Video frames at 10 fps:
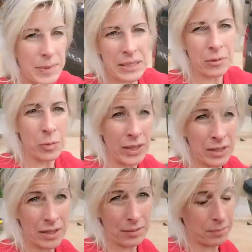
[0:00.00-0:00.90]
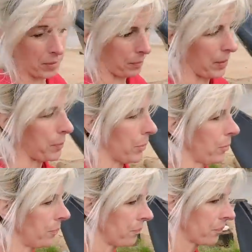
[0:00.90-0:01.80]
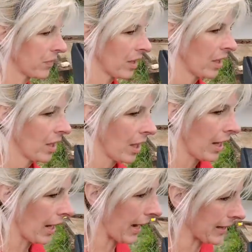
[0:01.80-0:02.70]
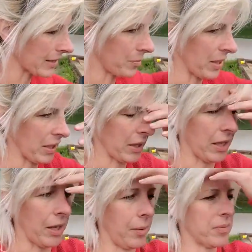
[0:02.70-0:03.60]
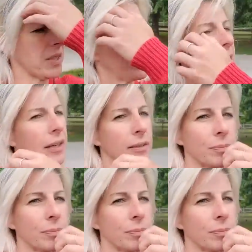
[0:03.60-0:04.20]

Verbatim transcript: me, one of the, the people asked me um, today,